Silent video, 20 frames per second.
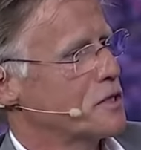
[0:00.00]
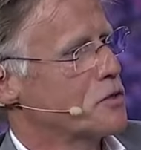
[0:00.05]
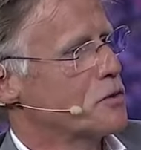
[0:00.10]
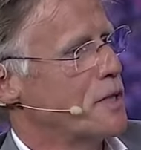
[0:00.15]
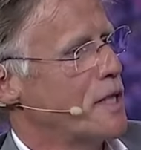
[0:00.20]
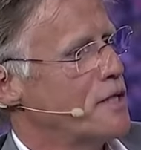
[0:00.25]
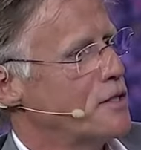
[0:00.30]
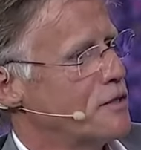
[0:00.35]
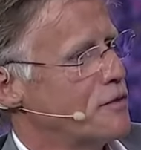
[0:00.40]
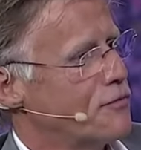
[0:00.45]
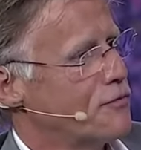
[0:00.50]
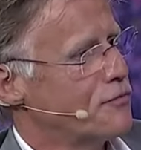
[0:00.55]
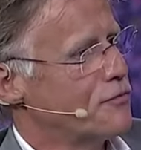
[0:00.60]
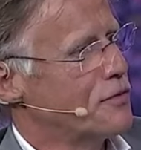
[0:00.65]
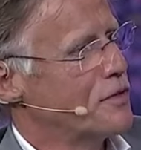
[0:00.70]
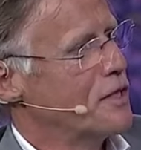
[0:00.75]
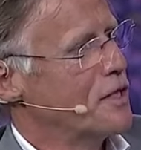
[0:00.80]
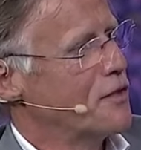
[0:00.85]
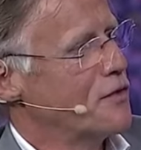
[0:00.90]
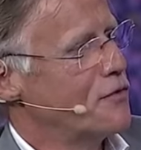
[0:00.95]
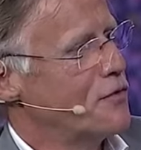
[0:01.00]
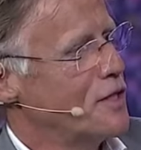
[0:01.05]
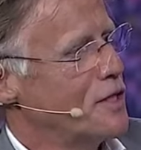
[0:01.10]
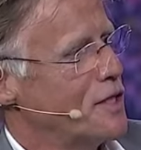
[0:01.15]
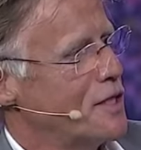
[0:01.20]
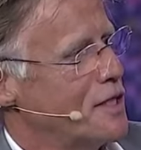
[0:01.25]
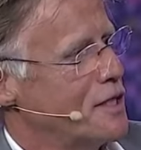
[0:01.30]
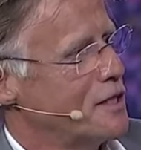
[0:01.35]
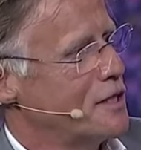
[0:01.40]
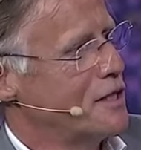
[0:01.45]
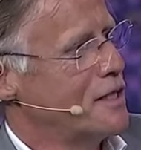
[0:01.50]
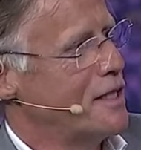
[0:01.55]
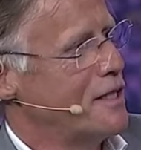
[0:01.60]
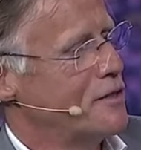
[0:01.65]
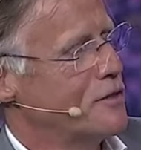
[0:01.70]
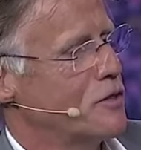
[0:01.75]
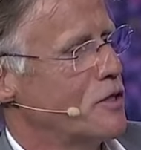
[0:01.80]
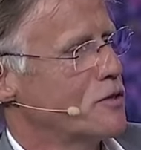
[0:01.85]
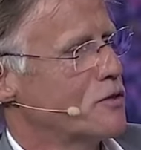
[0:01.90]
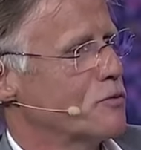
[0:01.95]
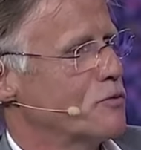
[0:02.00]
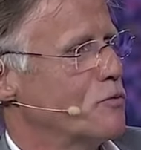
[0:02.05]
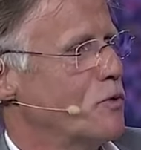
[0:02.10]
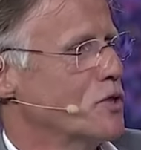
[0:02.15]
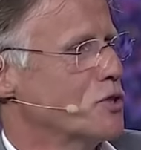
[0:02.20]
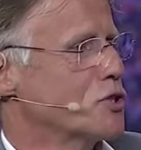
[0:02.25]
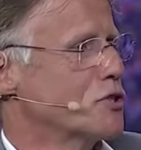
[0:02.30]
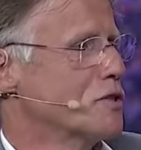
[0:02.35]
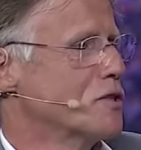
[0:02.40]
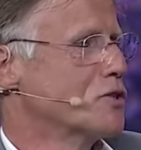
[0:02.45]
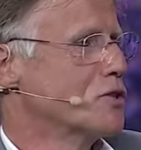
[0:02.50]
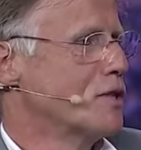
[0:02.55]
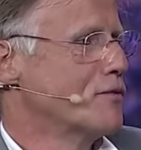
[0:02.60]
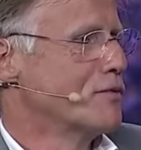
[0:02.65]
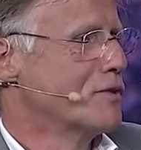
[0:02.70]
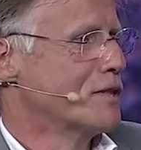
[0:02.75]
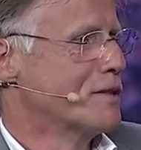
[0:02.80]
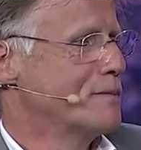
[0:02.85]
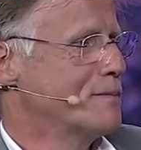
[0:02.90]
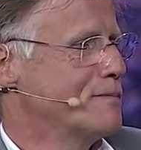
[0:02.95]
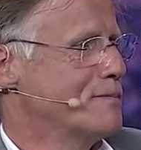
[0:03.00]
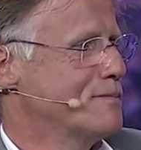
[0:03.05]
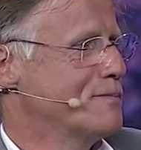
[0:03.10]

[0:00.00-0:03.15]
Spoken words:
creative thinking and not watch the traffic.